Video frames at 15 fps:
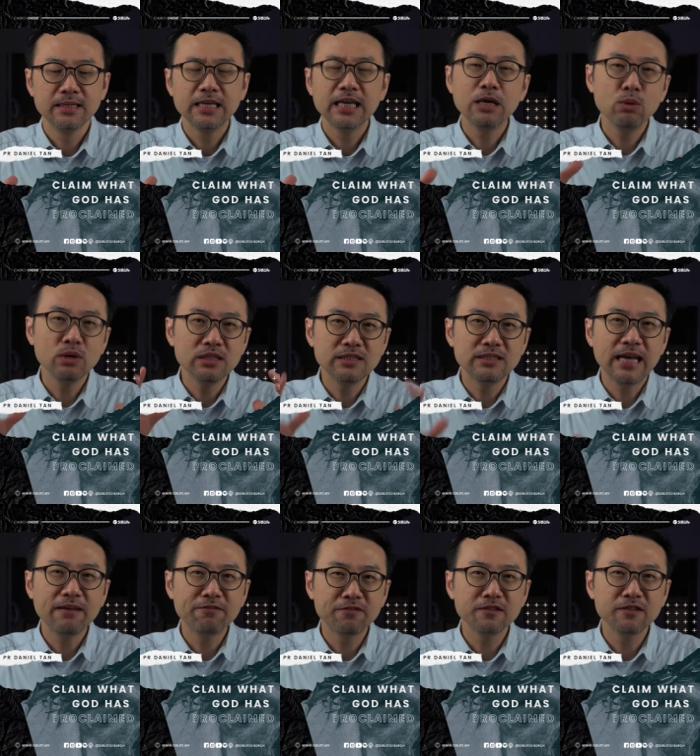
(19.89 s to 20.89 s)
He will
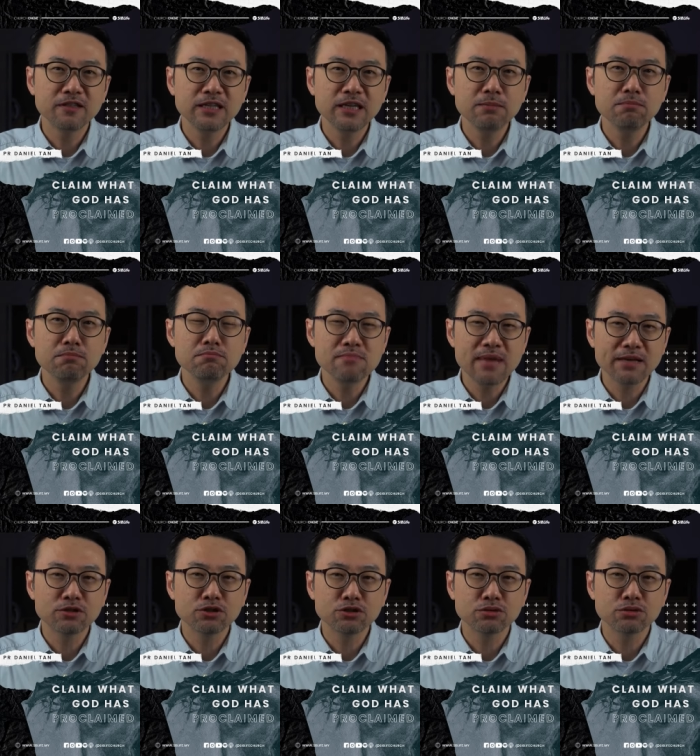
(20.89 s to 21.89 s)
definitely
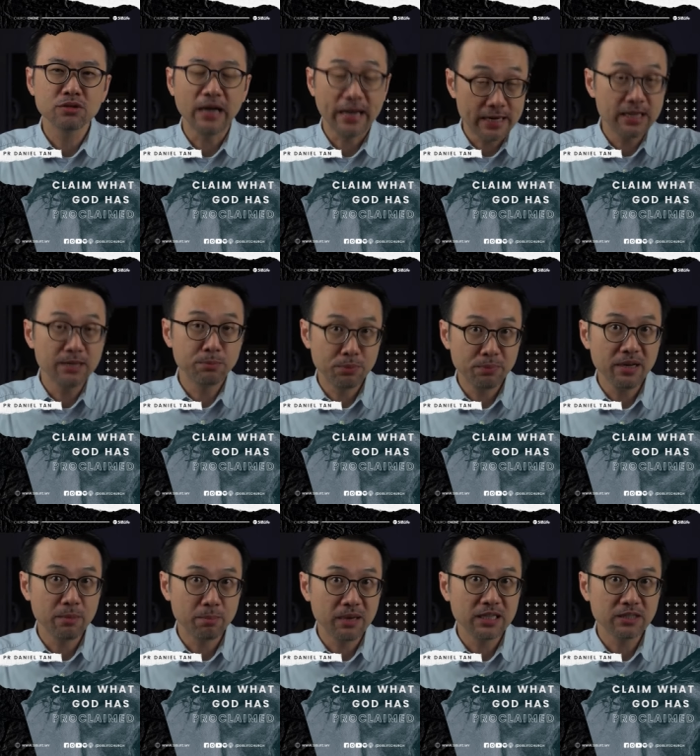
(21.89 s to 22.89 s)
make sure, and He prepared
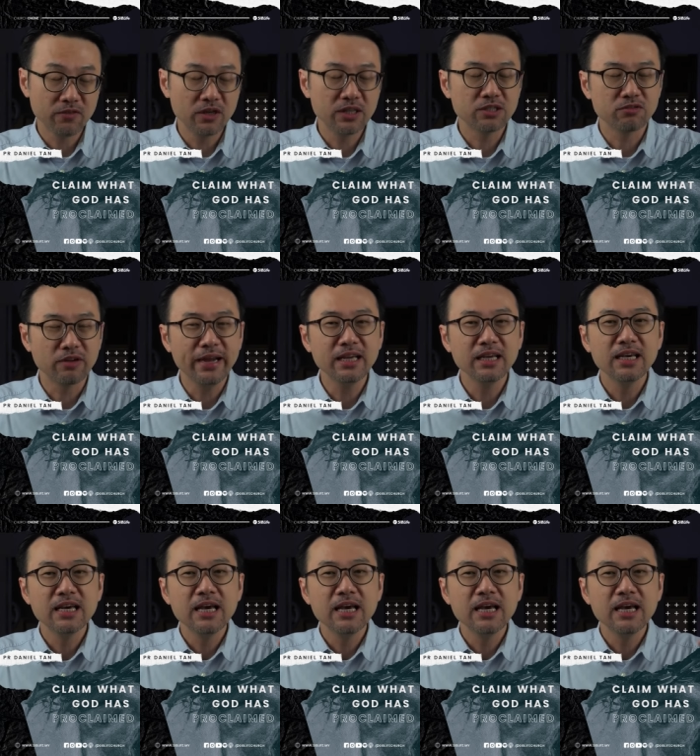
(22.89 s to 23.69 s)
a place for us, right?